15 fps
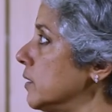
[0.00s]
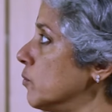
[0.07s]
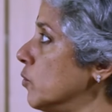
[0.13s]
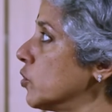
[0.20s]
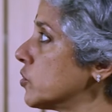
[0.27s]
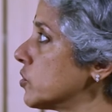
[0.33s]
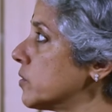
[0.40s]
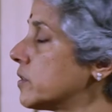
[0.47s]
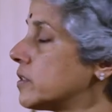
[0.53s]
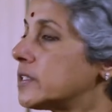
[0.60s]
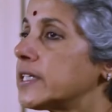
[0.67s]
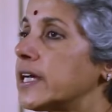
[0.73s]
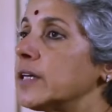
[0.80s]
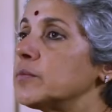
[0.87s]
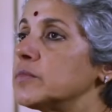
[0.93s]
Most
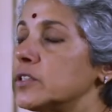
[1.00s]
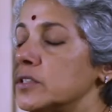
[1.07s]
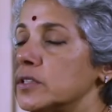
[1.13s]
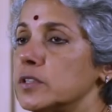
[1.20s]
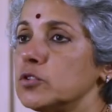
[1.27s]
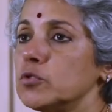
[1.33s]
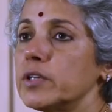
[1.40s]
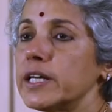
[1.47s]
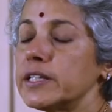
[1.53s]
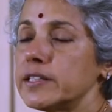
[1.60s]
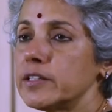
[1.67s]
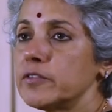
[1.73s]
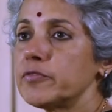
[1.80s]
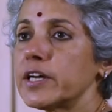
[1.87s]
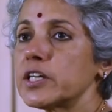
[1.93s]
times you get
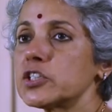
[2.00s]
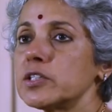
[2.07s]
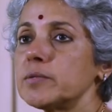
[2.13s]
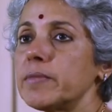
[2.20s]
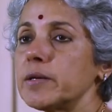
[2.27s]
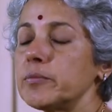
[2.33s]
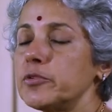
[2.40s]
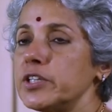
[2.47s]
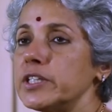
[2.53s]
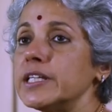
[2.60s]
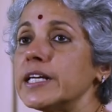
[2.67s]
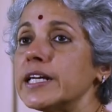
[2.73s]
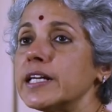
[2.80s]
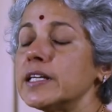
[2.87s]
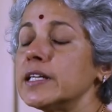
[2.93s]
the infection by
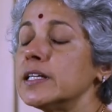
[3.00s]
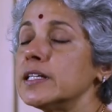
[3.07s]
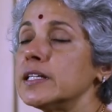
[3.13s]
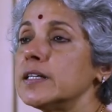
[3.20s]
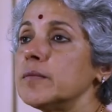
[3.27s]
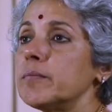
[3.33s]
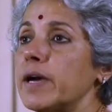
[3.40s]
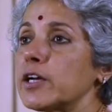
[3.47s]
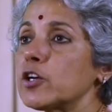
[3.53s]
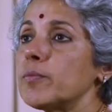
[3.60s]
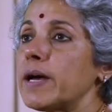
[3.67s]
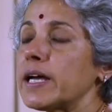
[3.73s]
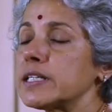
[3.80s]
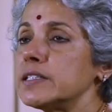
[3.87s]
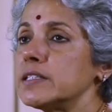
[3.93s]
breathing in
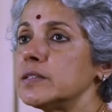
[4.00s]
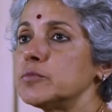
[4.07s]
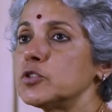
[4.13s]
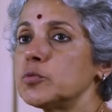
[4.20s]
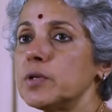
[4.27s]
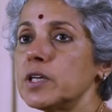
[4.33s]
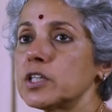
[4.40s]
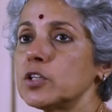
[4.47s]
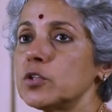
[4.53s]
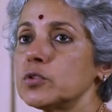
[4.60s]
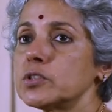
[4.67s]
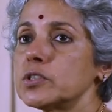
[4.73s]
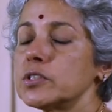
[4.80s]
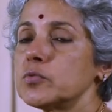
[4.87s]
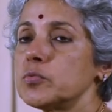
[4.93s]
Mycobacterium
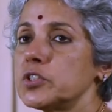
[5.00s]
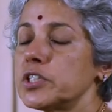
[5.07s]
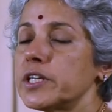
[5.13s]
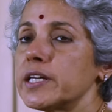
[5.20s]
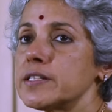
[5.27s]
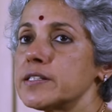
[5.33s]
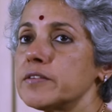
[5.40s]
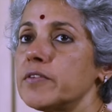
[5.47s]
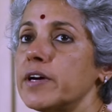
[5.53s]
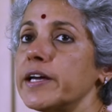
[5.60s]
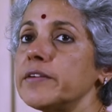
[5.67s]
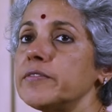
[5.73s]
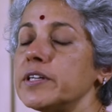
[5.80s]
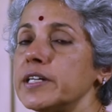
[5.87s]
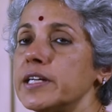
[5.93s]
tuberculosis, which can
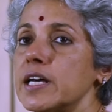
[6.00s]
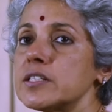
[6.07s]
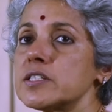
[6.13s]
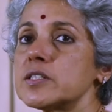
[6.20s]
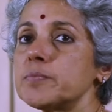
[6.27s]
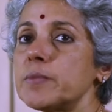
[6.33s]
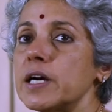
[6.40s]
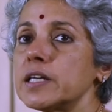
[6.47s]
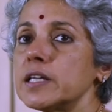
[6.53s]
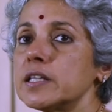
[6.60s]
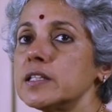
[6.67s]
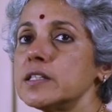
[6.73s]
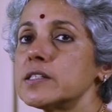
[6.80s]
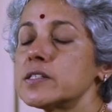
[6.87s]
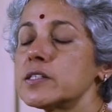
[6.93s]
survive in dust
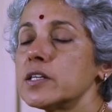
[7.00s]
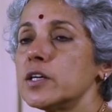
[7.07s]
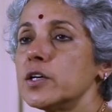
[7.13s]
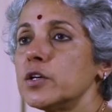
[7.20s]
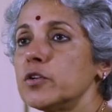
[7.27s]
particles